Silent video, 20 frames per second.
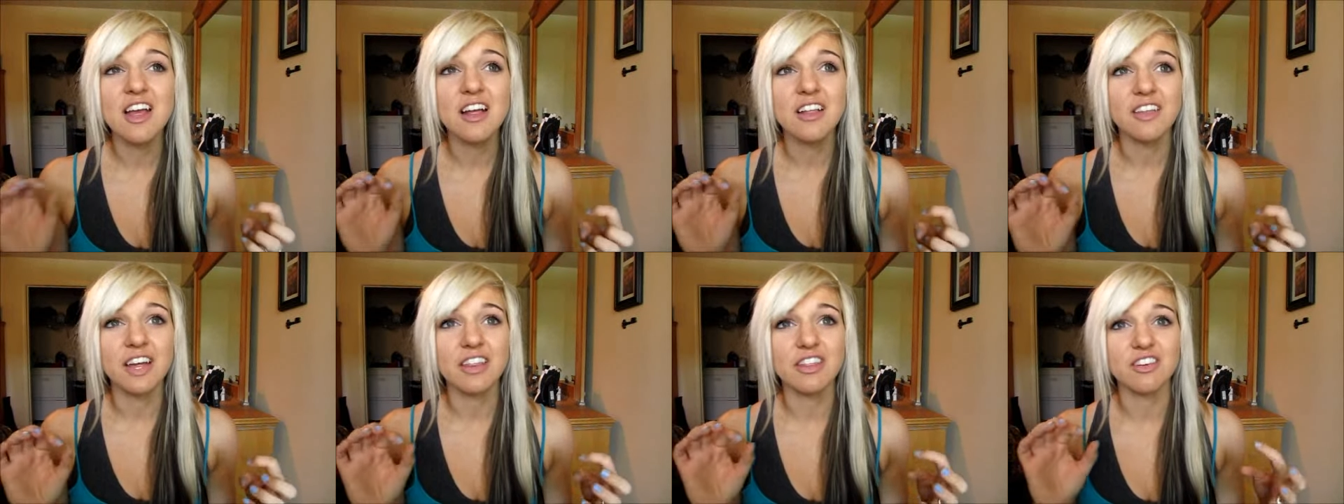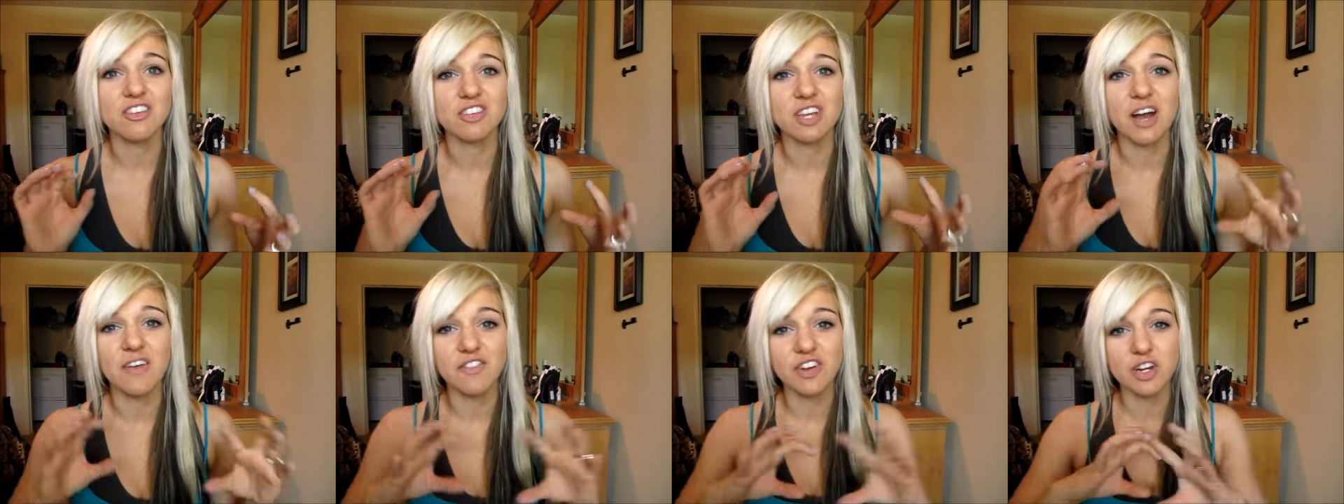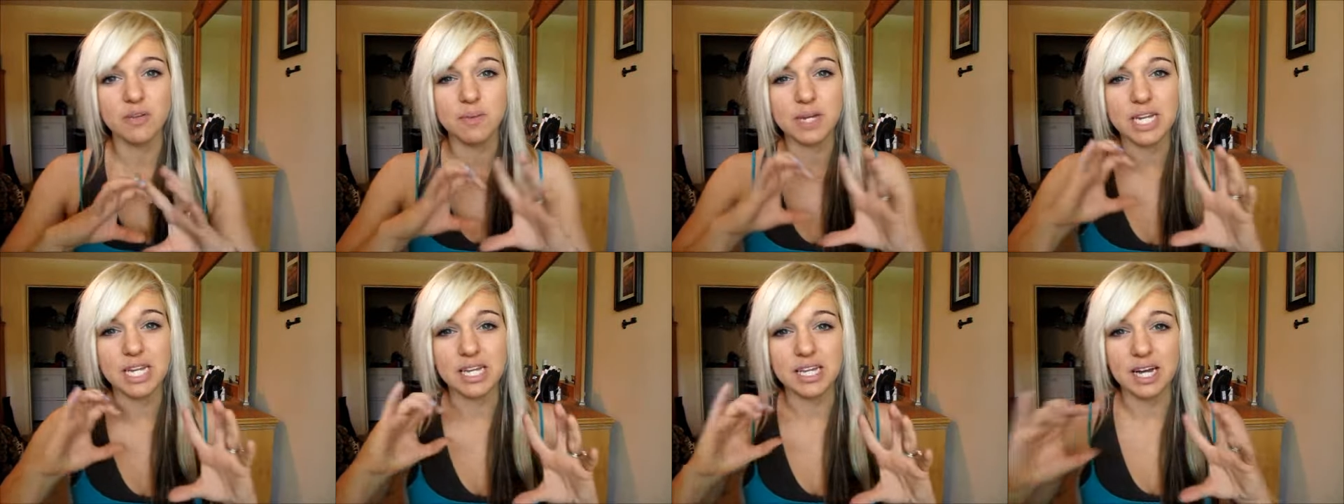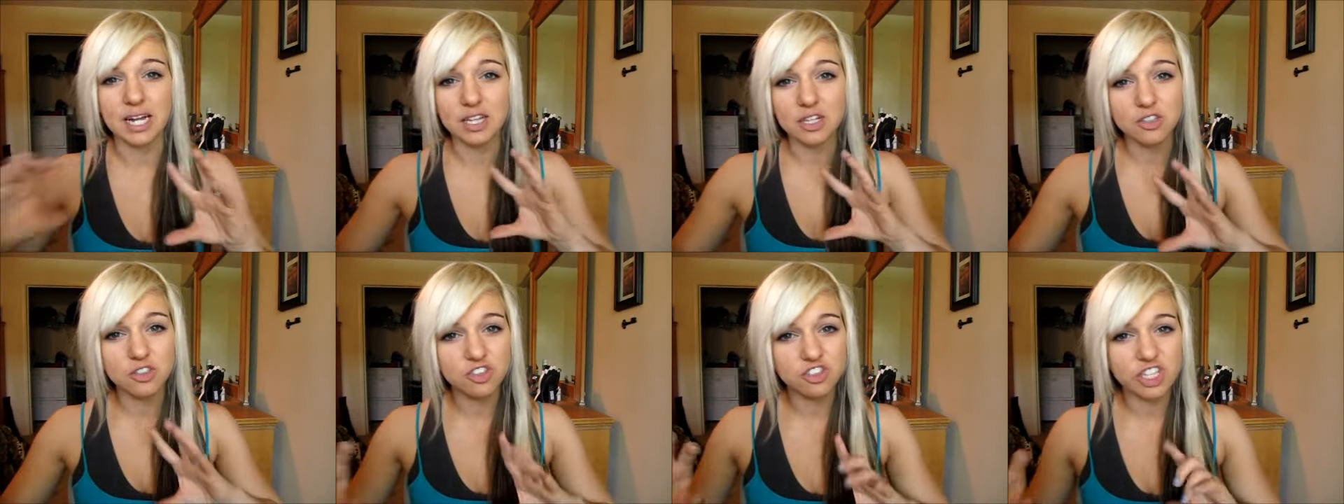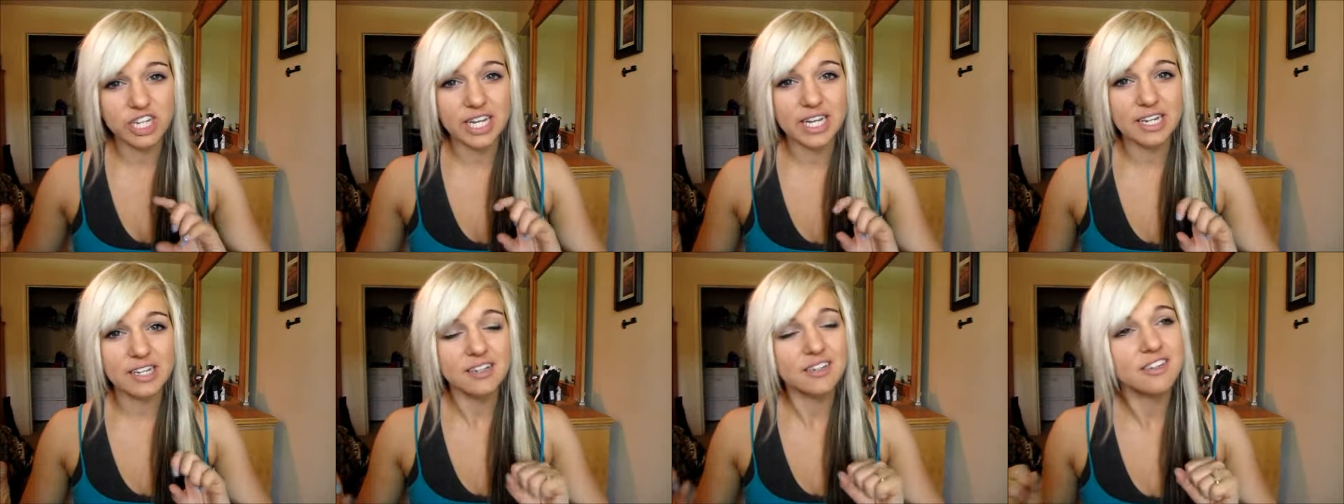Like, there's not very many yellow
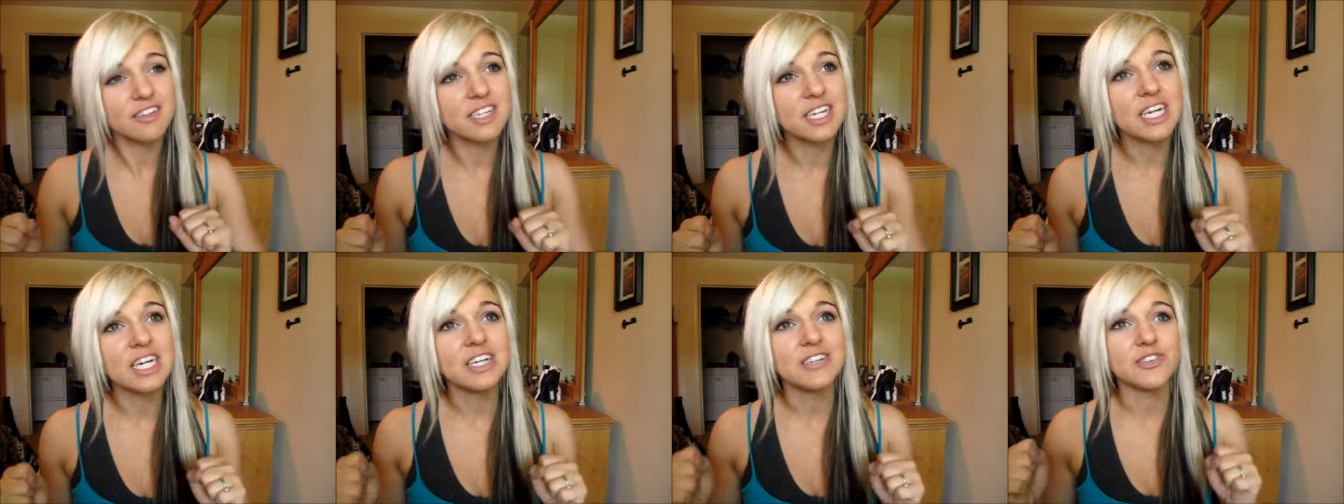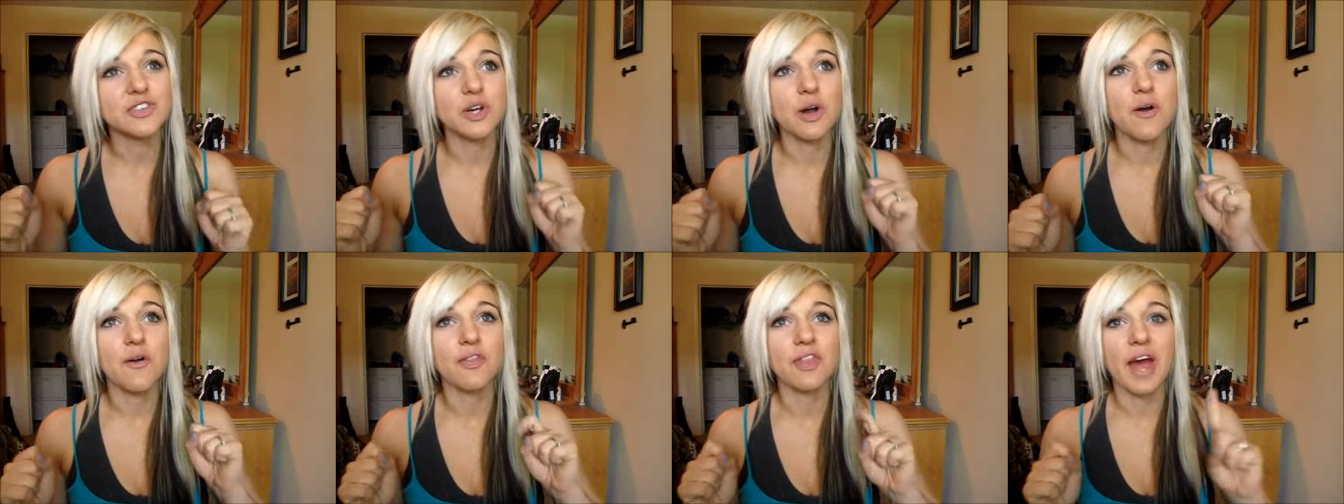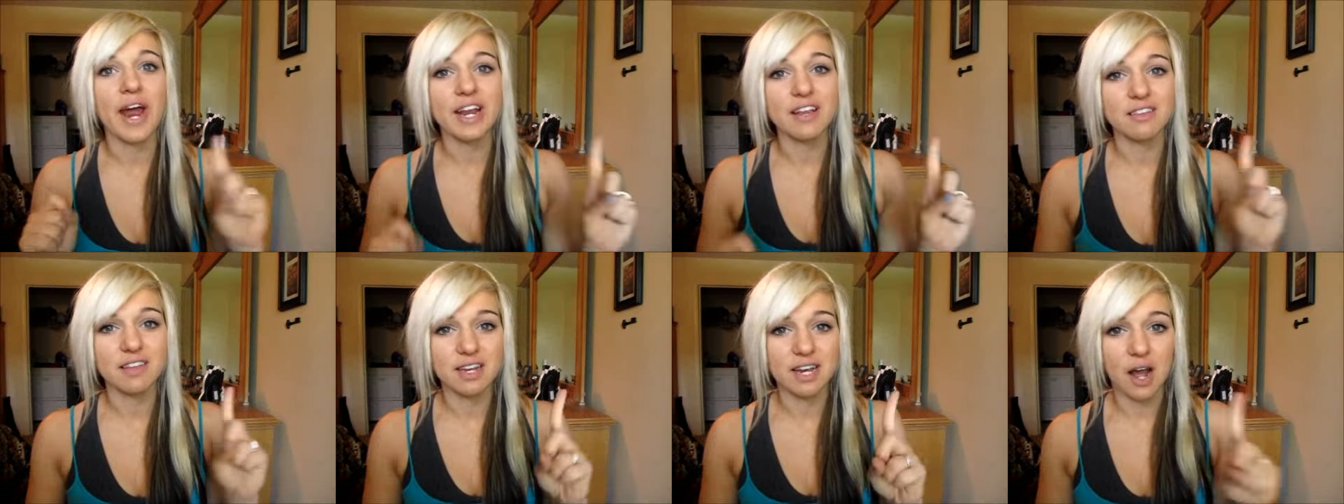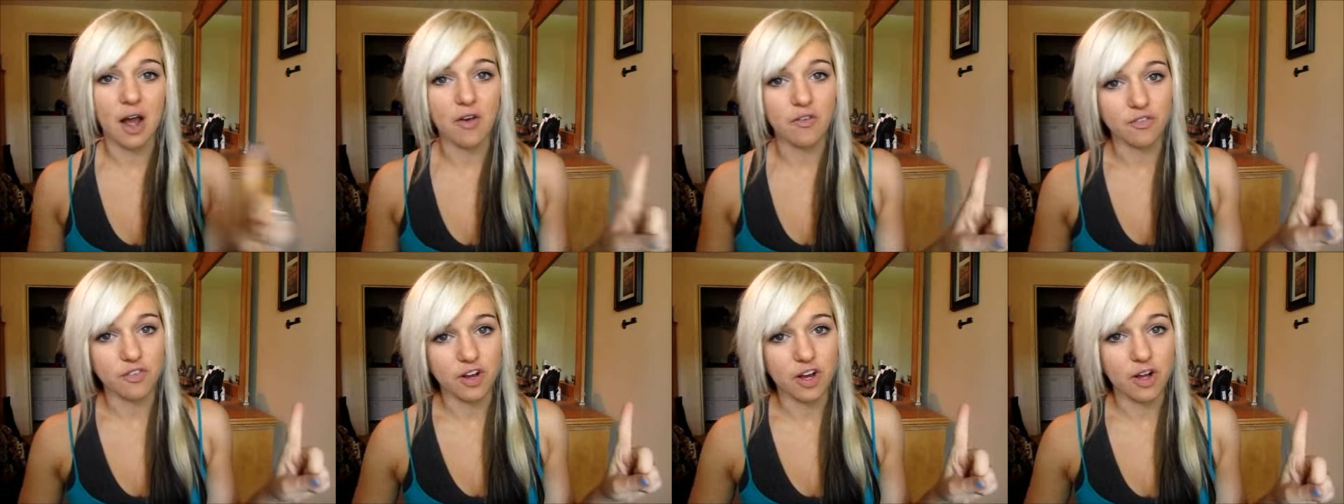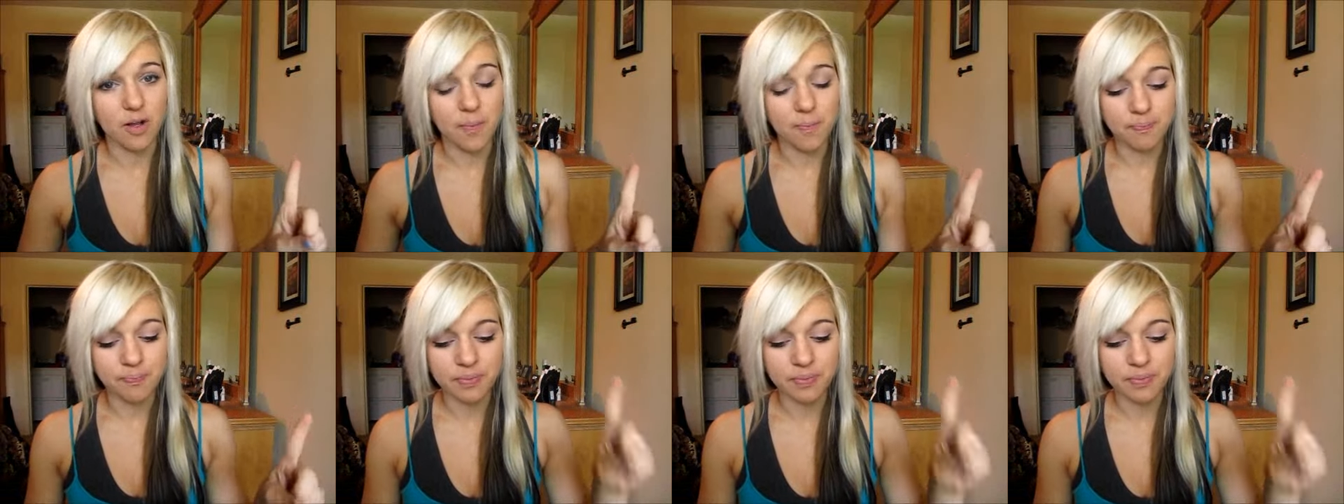shades, so that is a downfall.